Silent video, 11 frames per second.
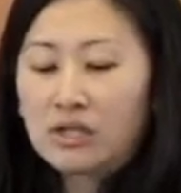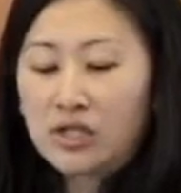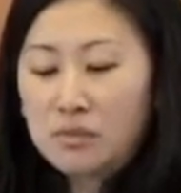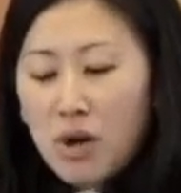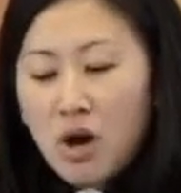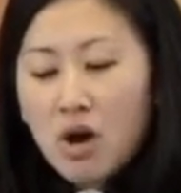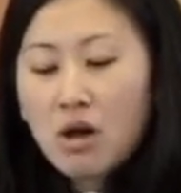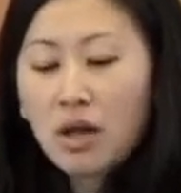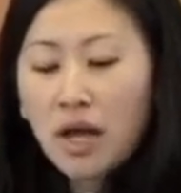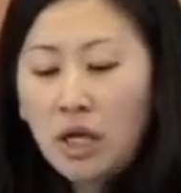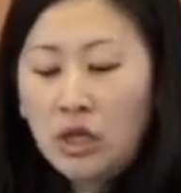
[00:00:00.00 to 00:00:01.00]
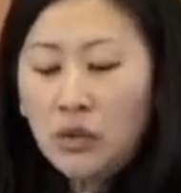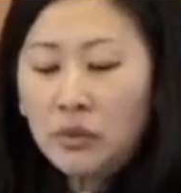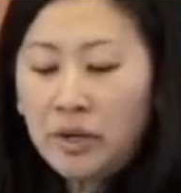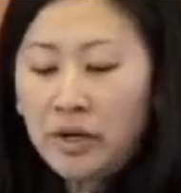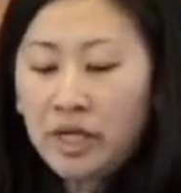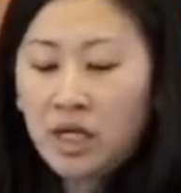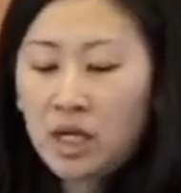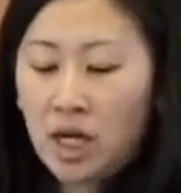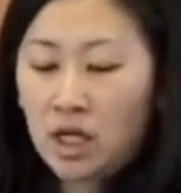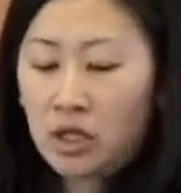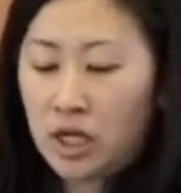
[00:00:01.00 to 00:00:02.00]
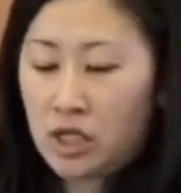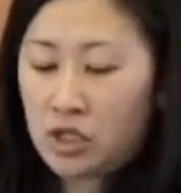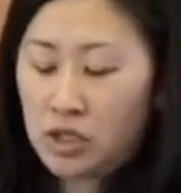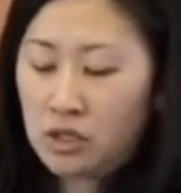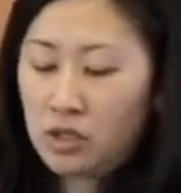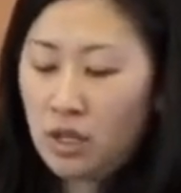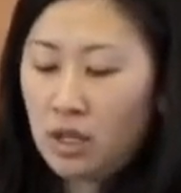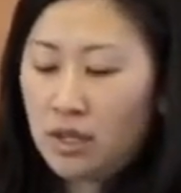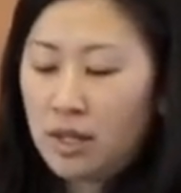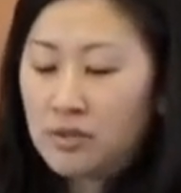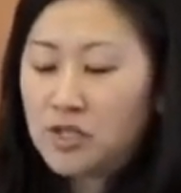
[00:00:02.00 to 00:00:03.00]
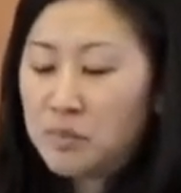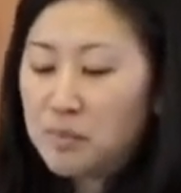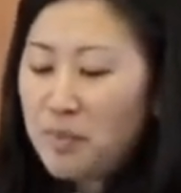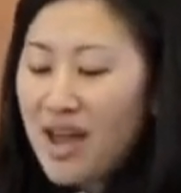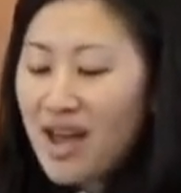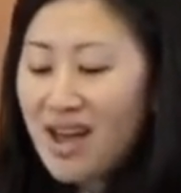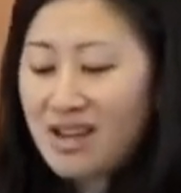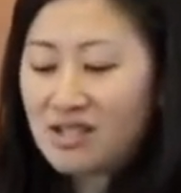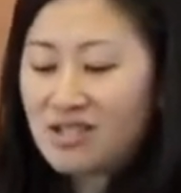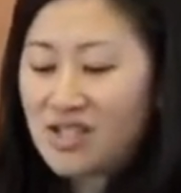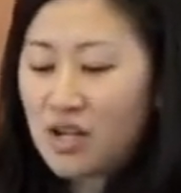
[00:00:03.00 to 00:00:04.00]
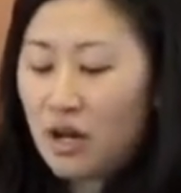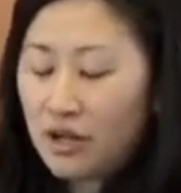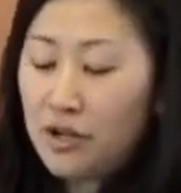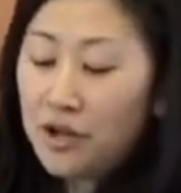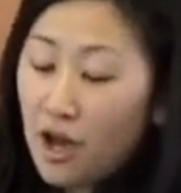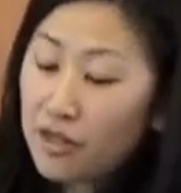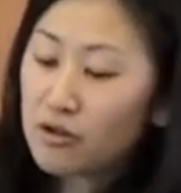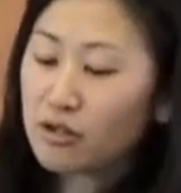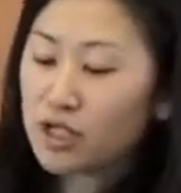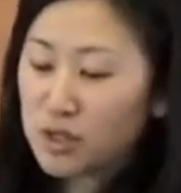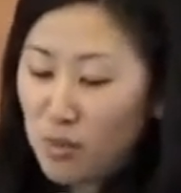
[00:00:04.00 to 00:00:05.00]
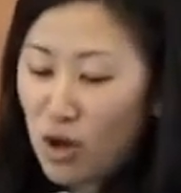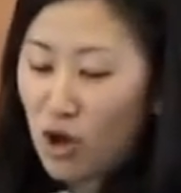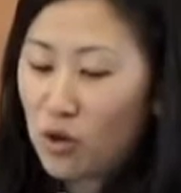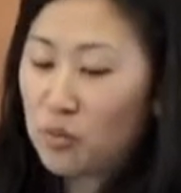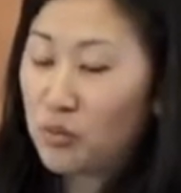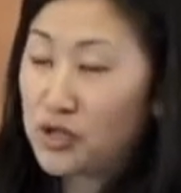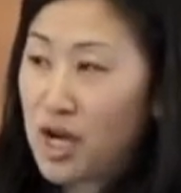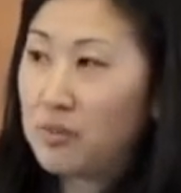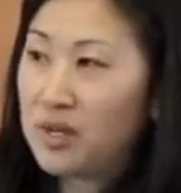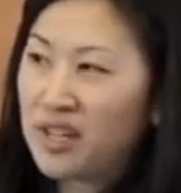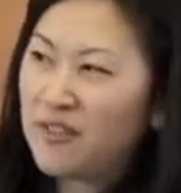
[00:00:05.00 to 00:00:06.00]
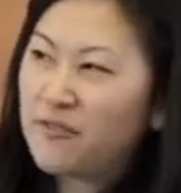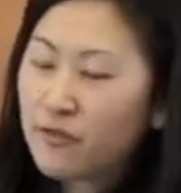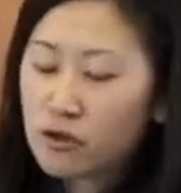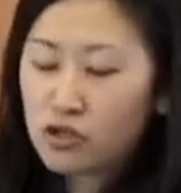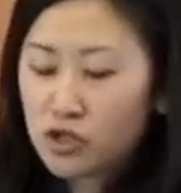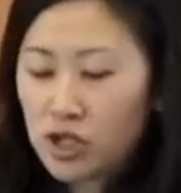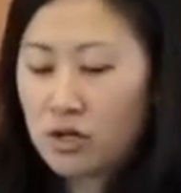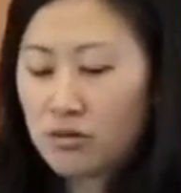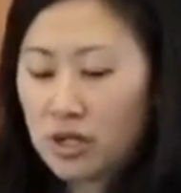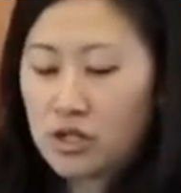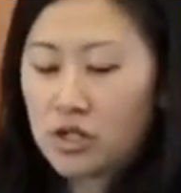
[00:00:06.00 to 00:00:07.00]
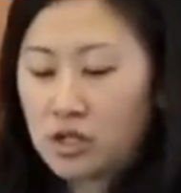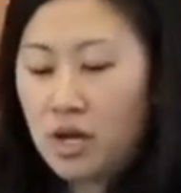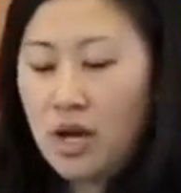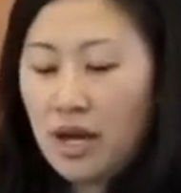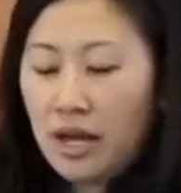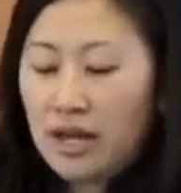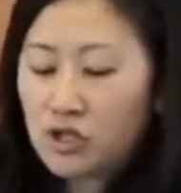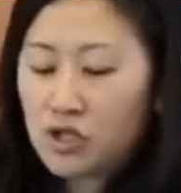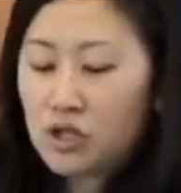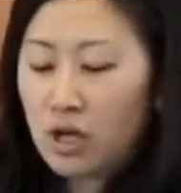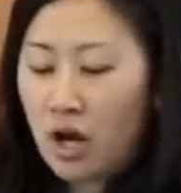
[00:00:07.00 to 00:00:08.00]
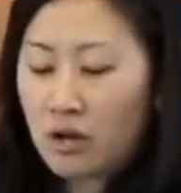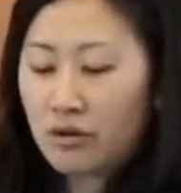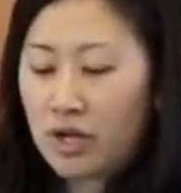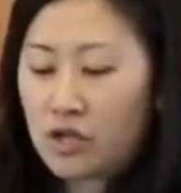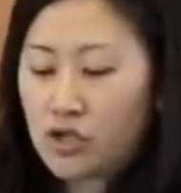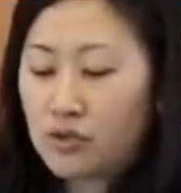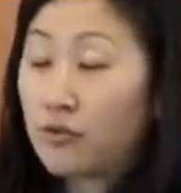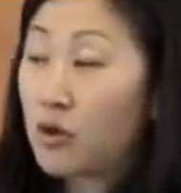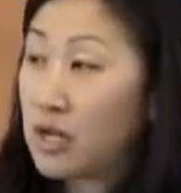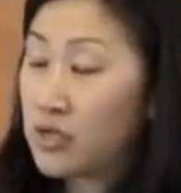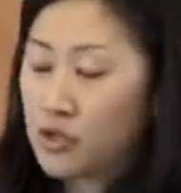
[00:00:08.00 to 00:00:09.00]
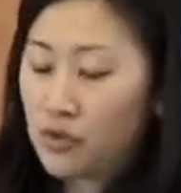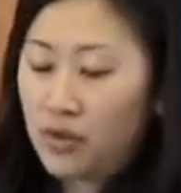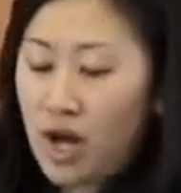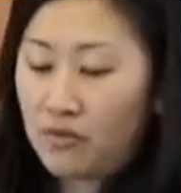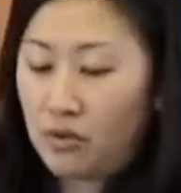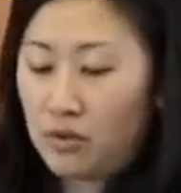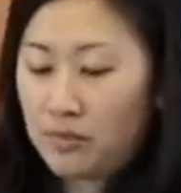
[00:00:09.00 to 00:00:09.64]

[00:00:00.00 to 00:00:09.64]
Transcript: small Anglo-American congregation depends on another small, predominantly first-generation Asian congregation for its survival,